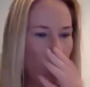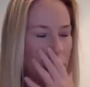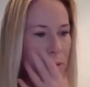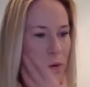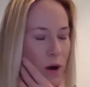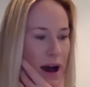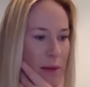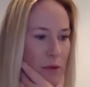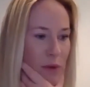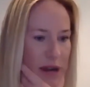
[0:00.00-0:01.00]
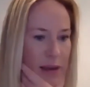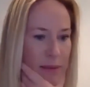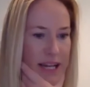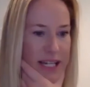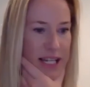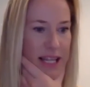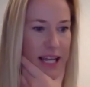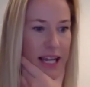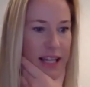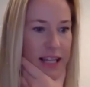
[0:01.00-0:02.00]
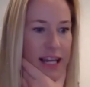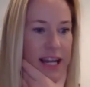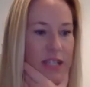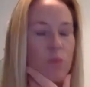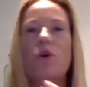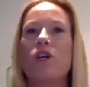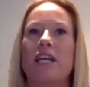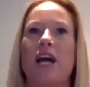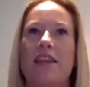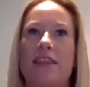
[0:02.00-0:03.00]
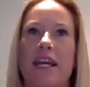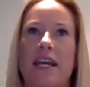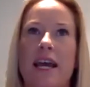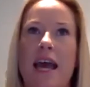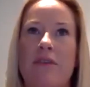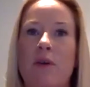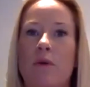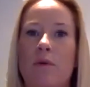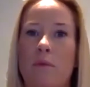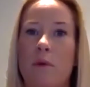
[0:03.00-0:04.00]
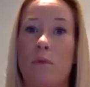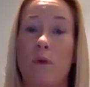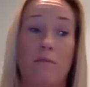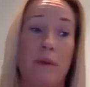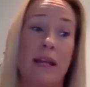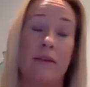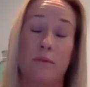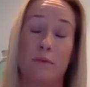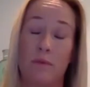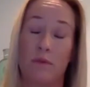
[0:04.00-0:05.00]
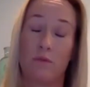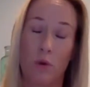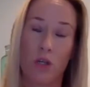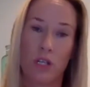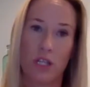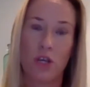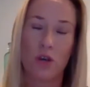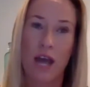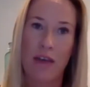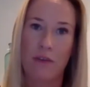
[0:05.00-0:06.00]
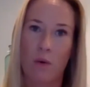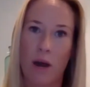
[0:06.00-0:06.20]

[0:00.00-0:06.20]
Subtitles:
more really amazing thing that has worked, and I think I've been worked in the UK for quite a